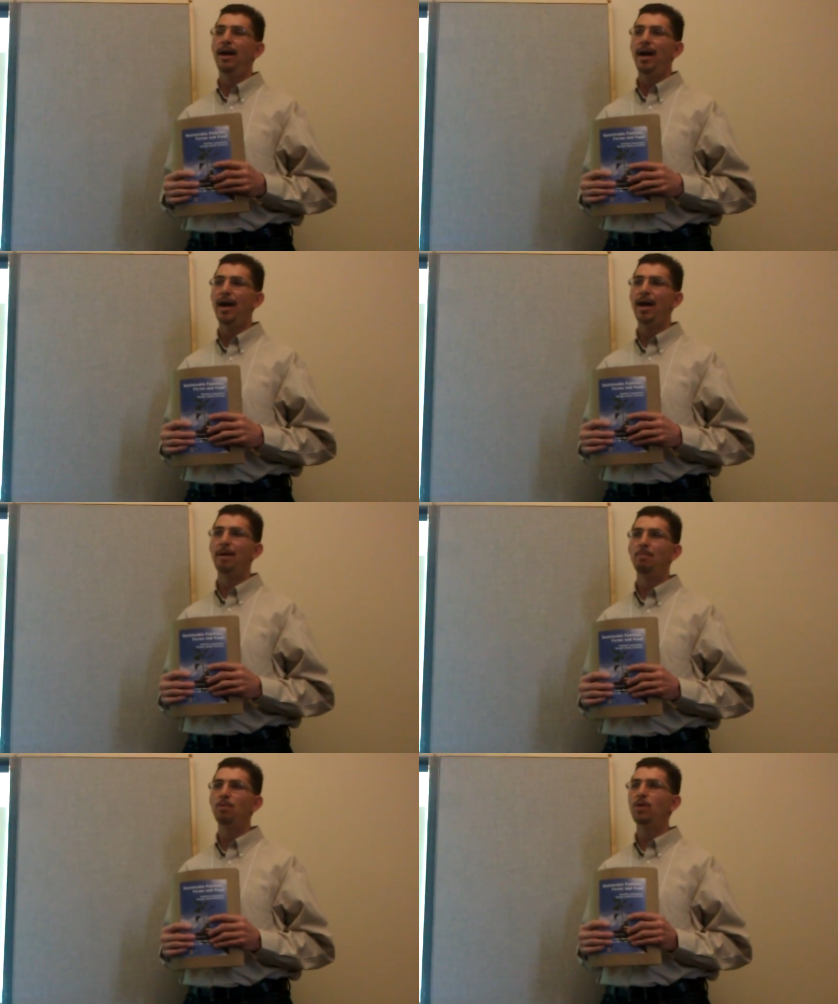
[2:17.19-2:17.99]

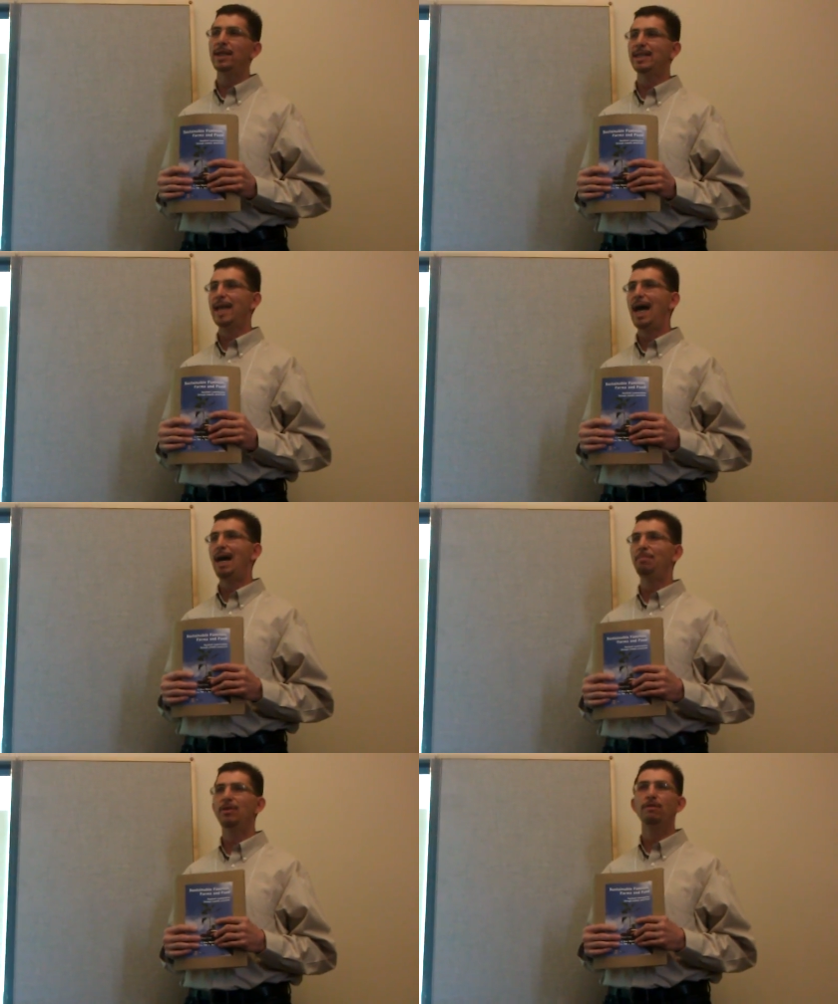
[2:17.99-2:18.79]
Um, what has
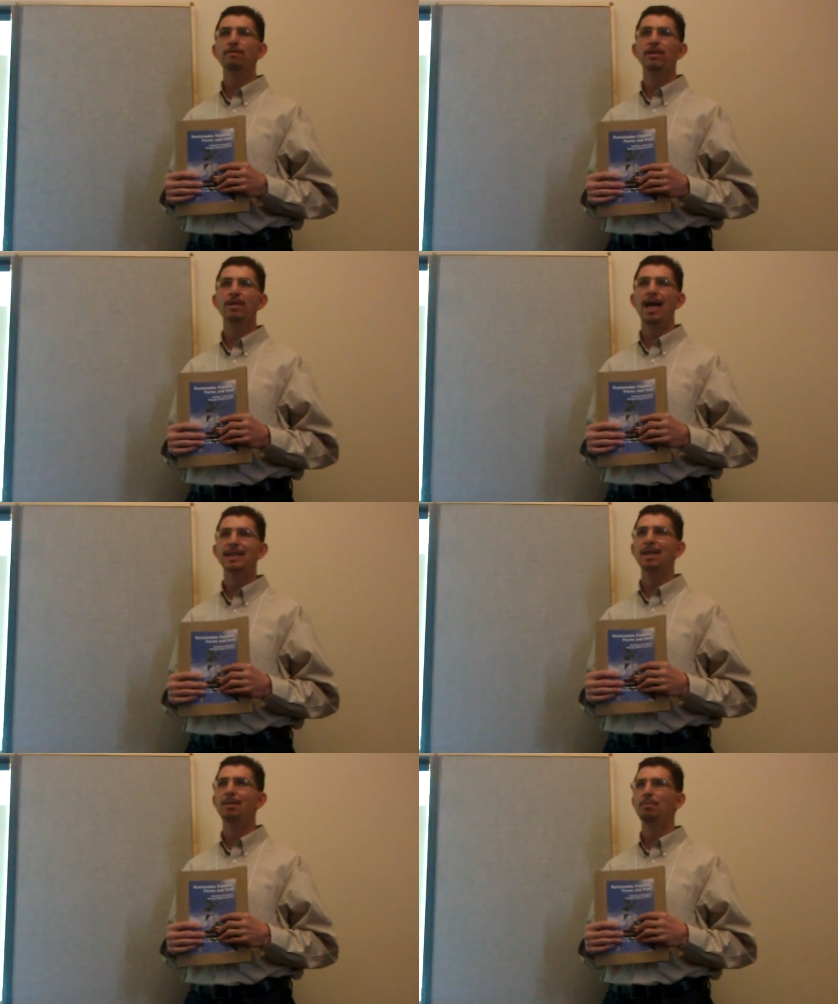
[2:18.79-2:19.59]
happened over the
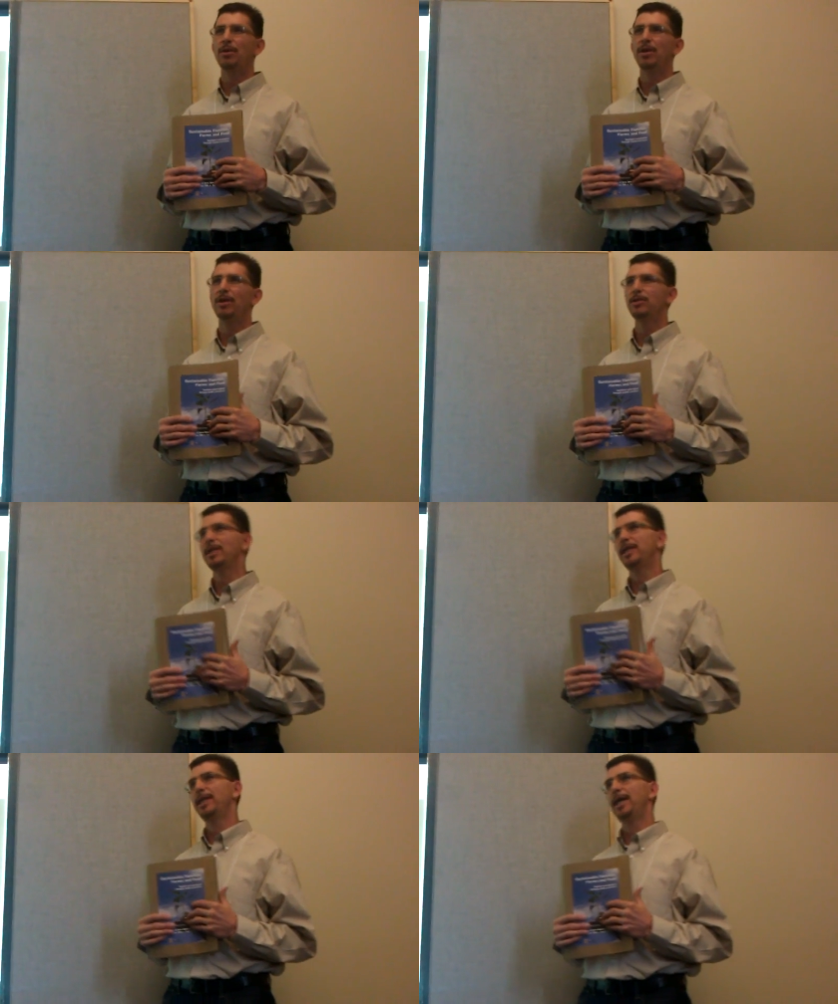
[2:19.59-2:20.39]
last couple years,
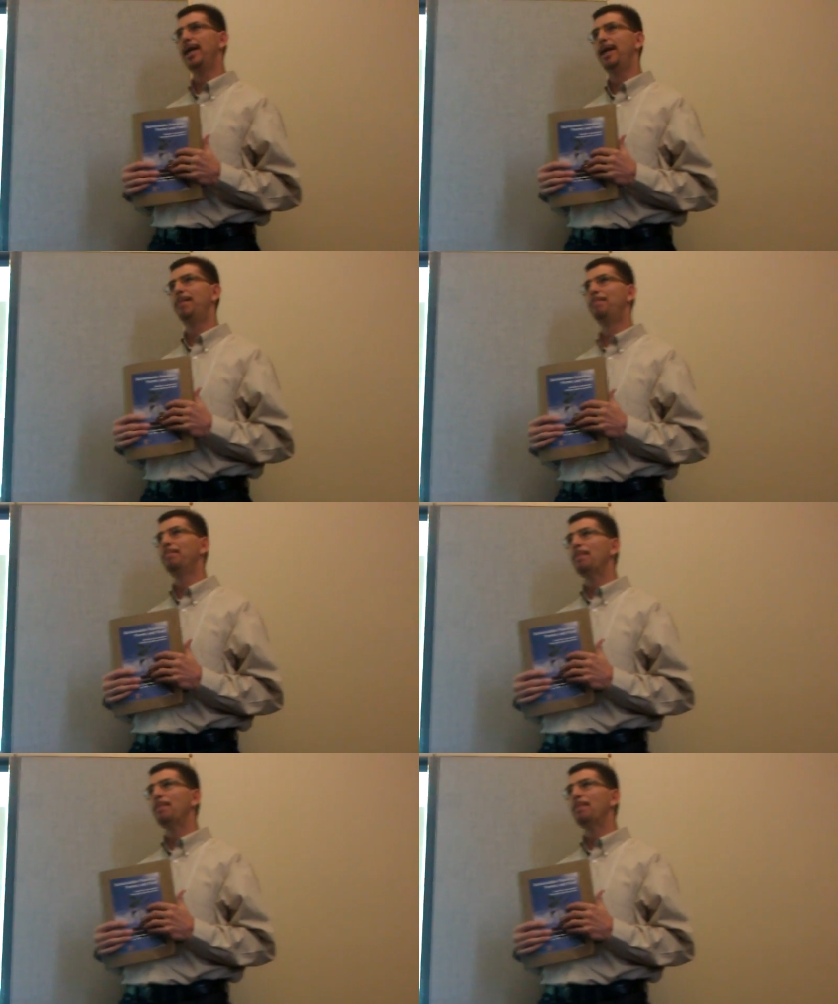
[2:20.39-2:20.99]
and um,